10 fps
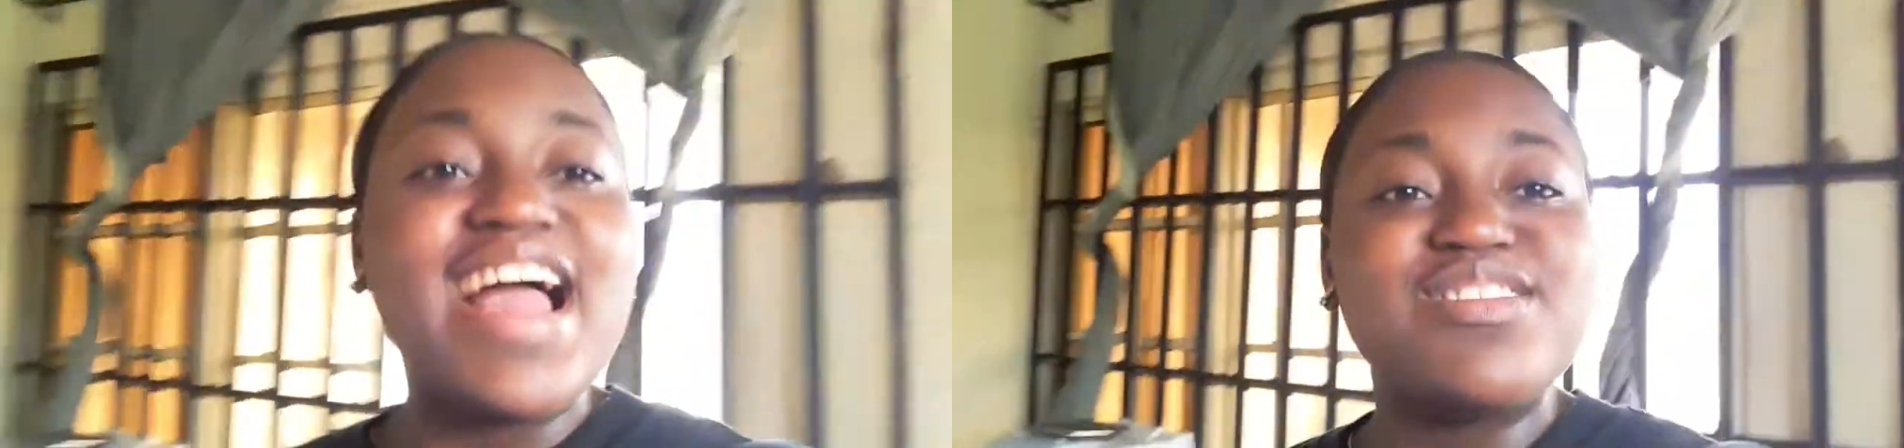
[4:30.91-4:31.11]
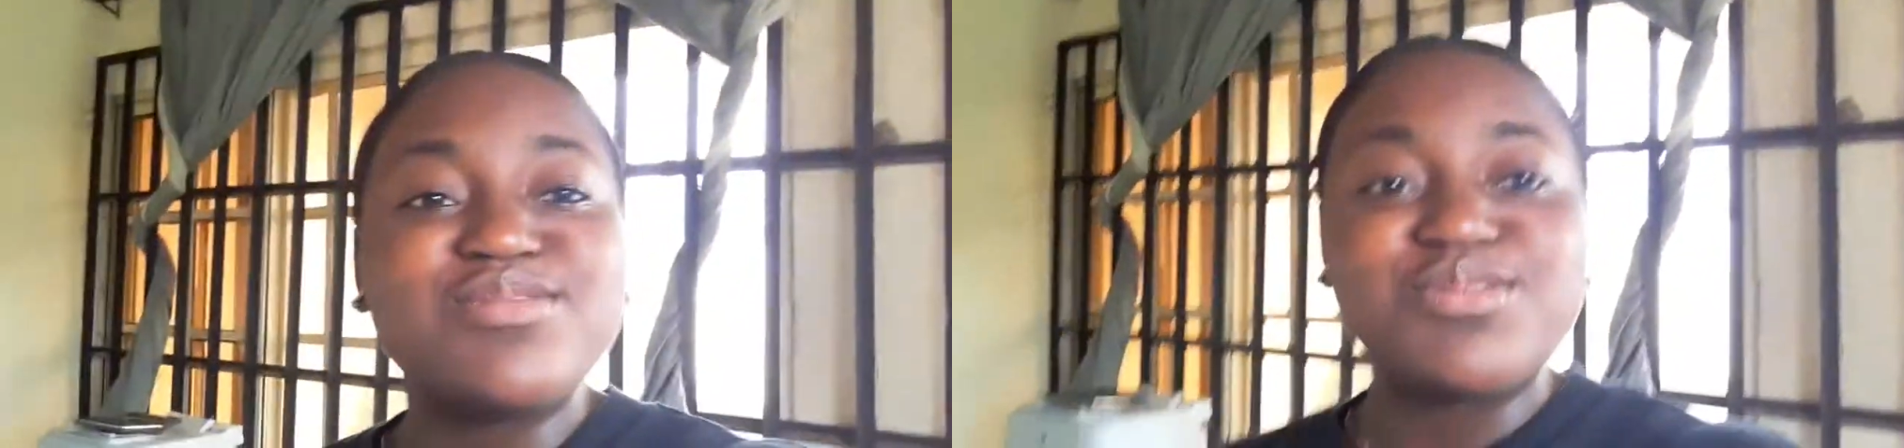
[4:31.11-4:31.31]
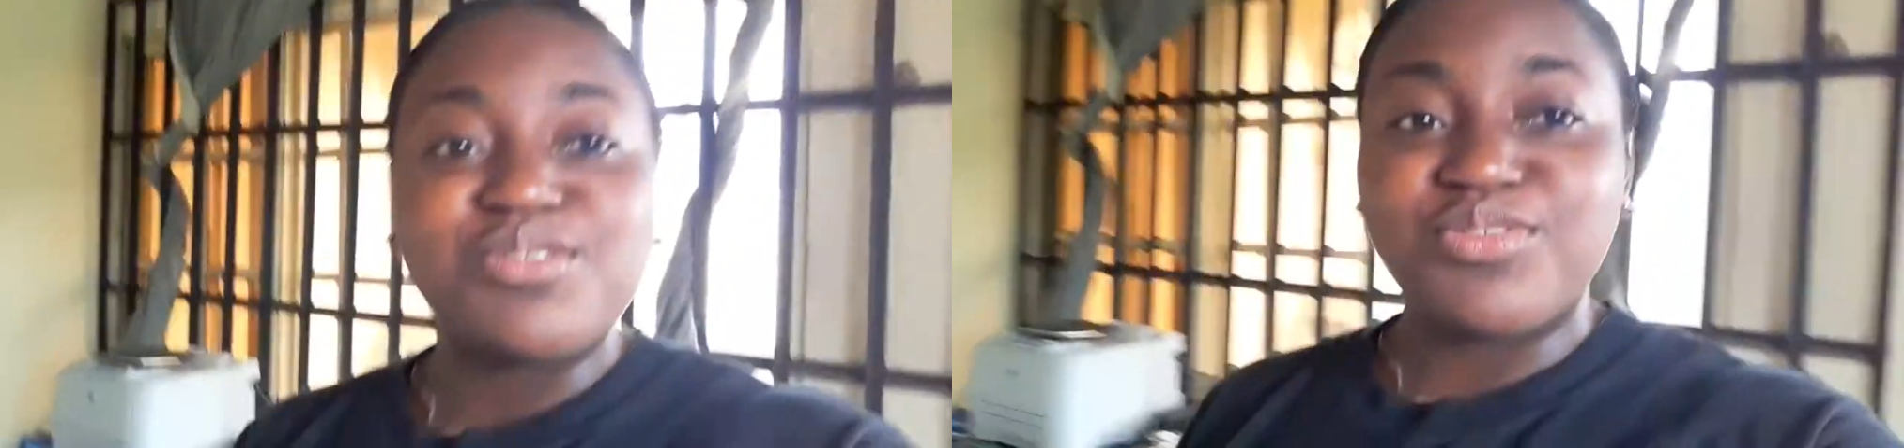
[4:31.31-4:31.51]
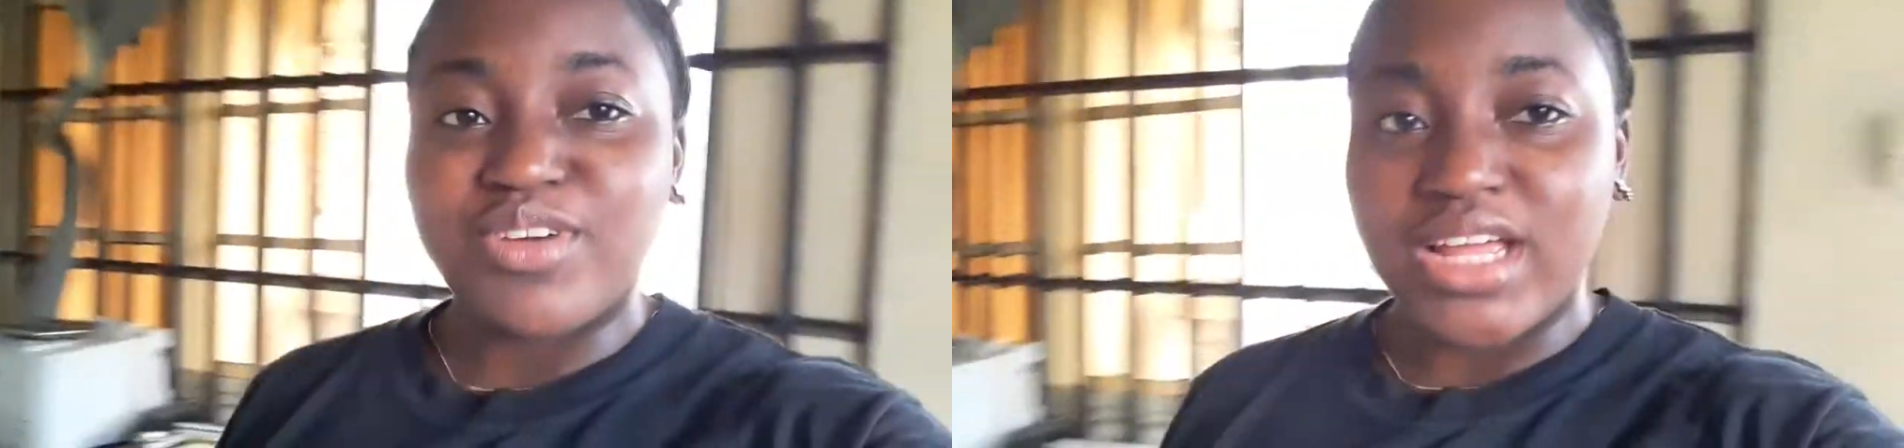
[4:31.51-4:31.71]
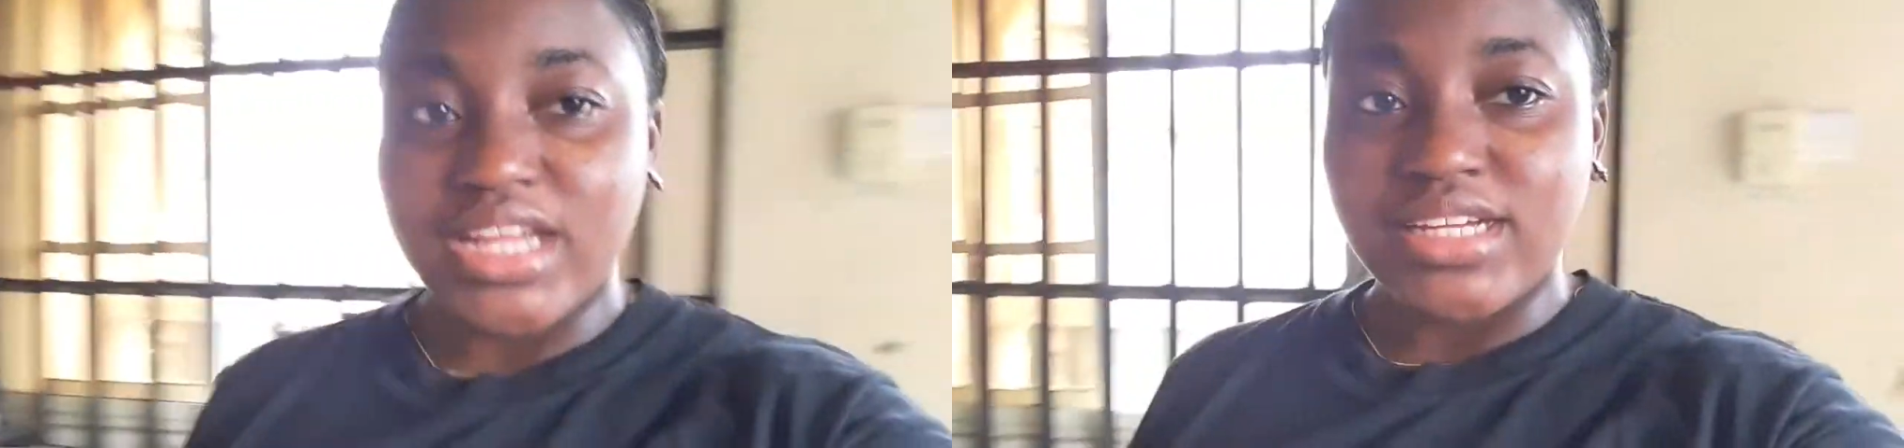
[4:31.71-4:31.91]
look so
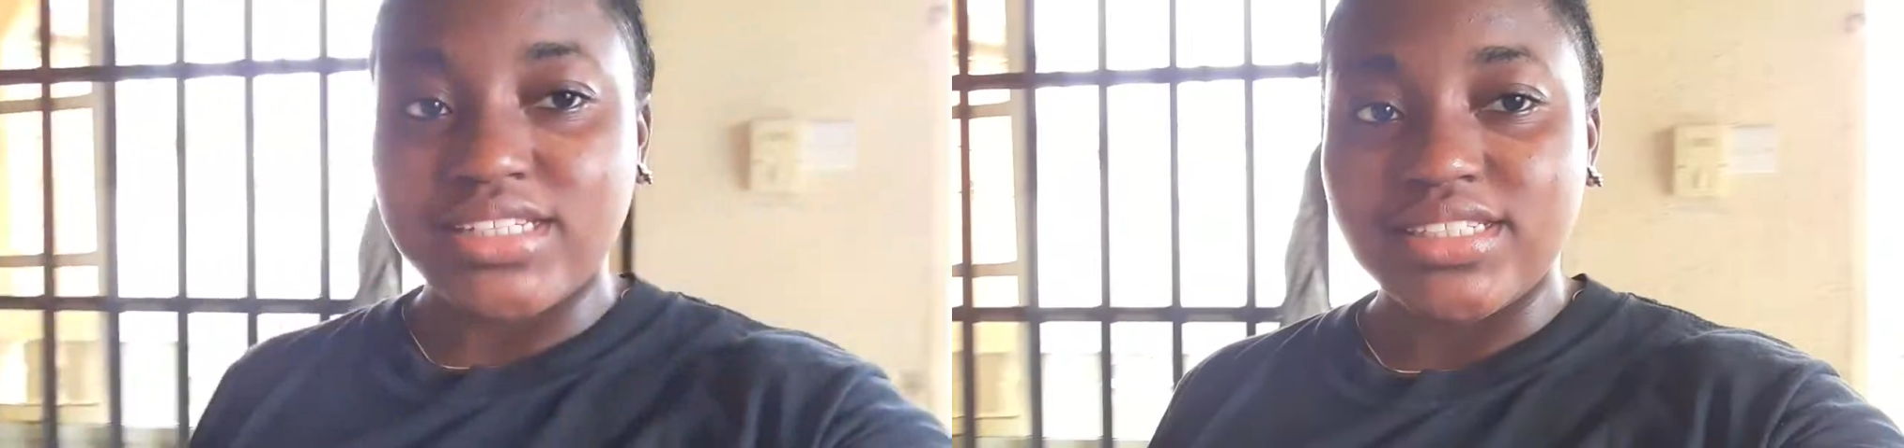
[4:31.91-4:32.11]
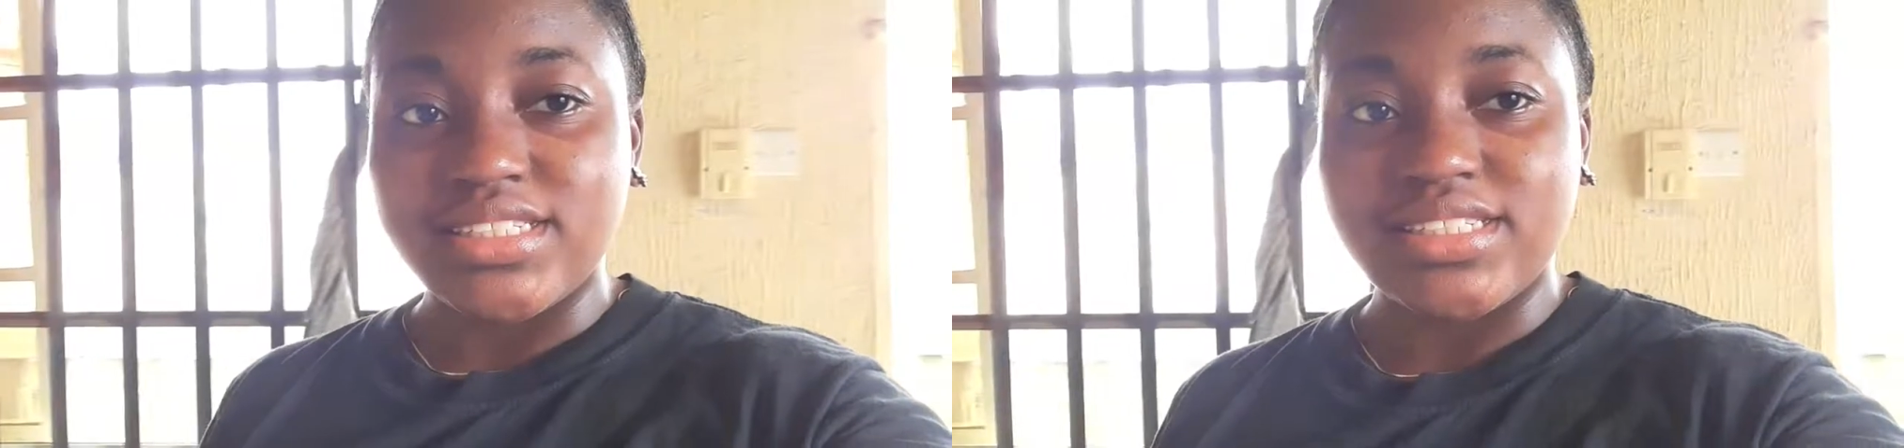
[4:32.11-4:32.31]
fine.